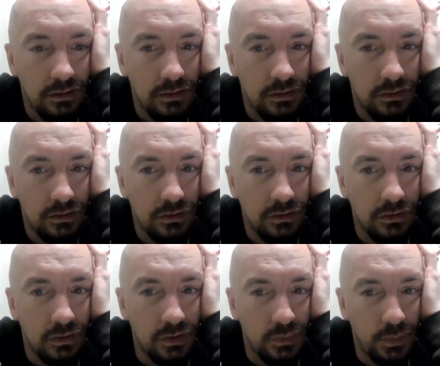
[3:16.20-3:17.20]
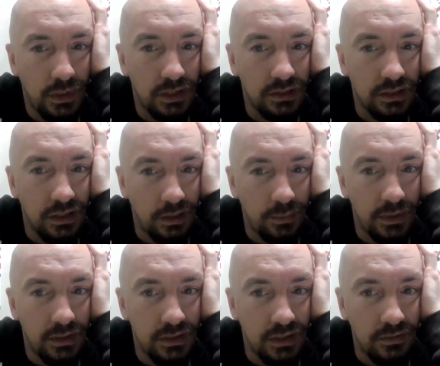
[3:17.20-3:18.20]
So this box cannot be
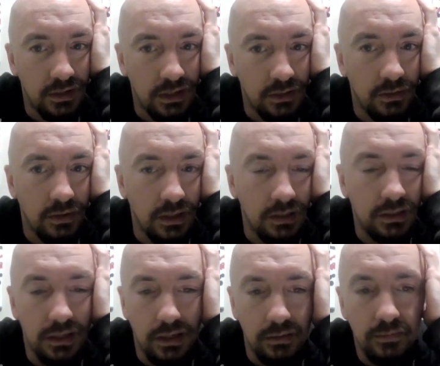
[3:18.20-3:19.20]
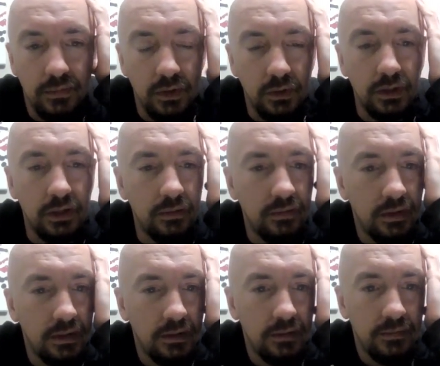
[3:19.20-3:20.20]
7, 8, or 9. Yeah, okay.
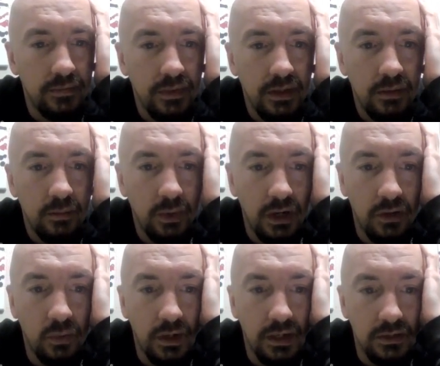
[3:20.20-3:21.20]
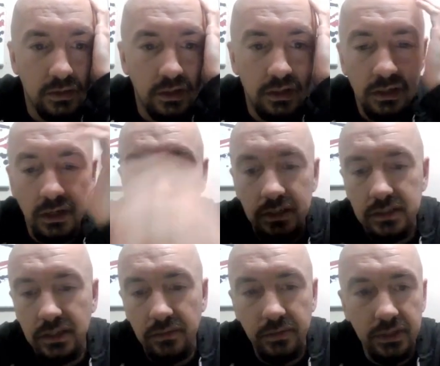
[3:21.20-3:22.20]
But either way, so then the 9 is
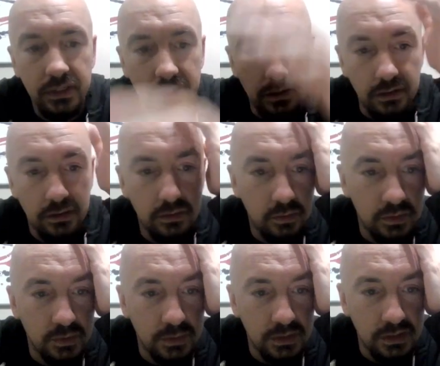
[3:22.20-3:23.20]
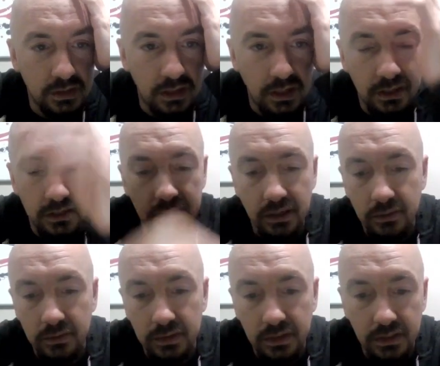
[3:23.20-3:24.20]
definitely here, which means the 9 is
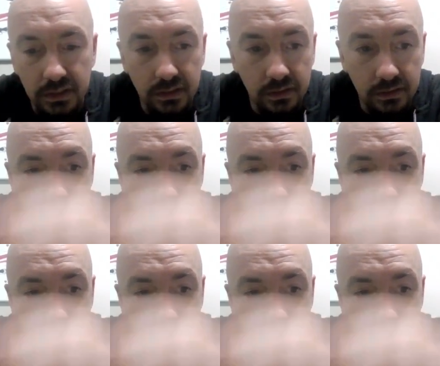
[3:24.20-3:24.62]
down here.